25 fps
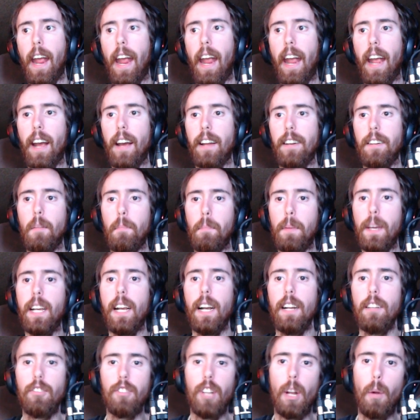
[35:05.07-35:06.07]
And
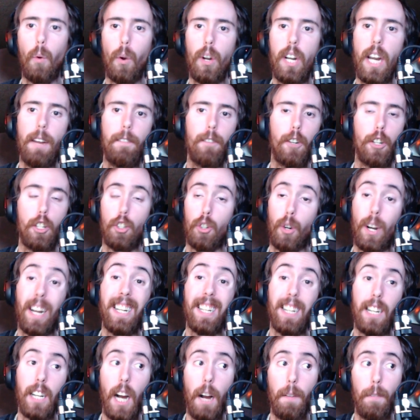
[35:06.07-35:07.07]
because they were never
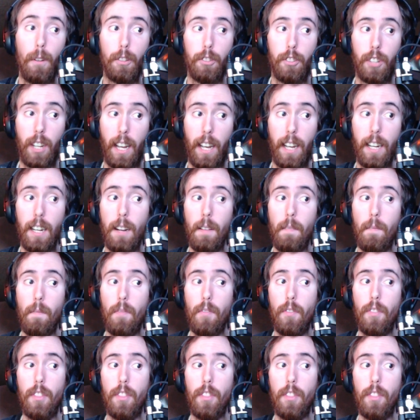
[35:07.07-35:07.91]
trained at level 10,